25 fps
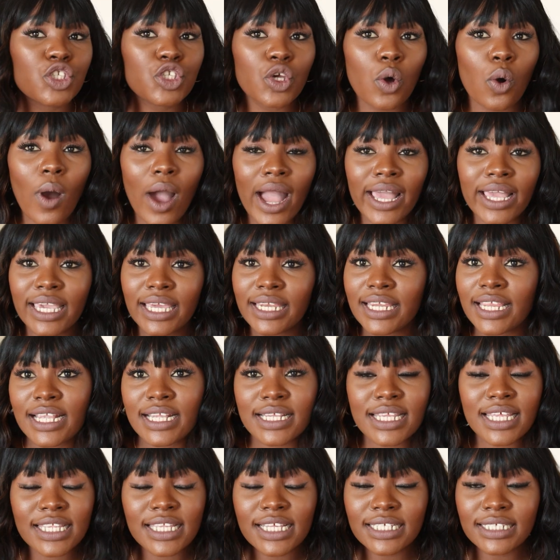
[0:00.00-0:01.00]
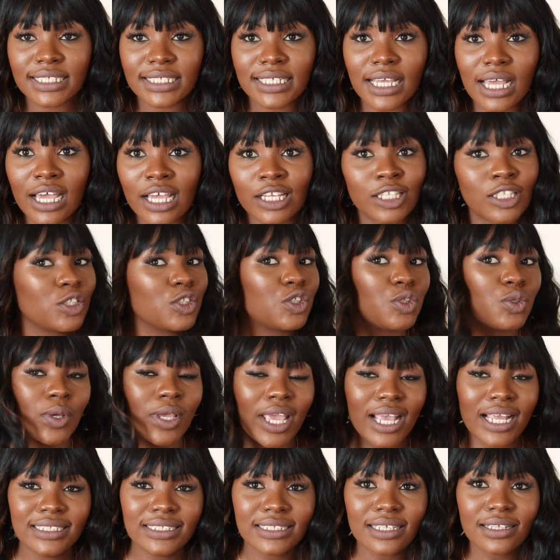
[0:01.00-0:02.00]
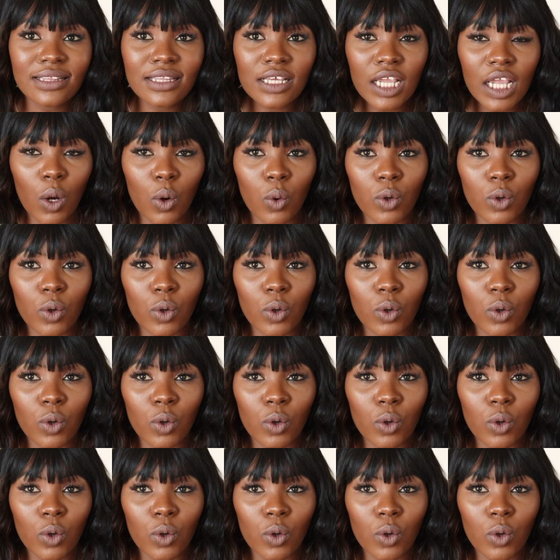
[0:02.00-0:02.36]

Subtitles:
so I can either decide to cancel the